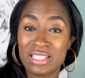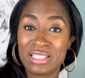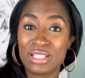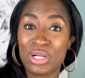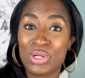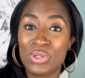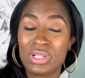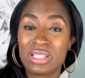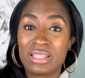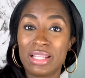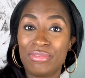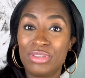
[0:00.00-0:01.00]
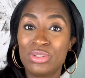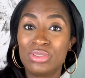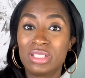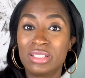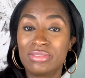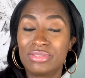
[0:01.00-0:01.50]
And so if you
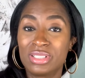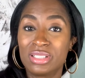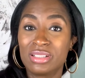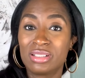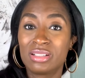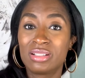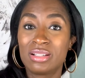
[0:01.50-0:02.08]
deliver